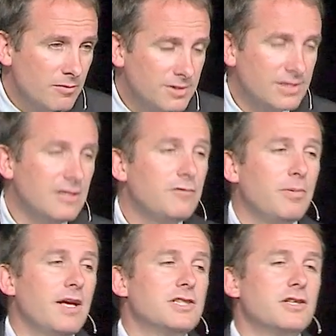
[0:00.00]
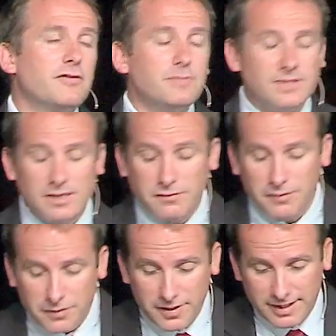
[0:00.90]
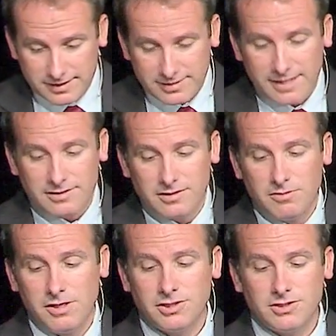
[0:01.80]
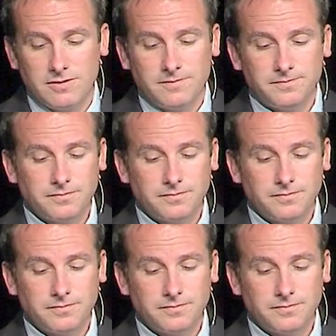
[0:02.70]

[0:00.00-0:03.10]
receive pleasure from sinful things? That's the question.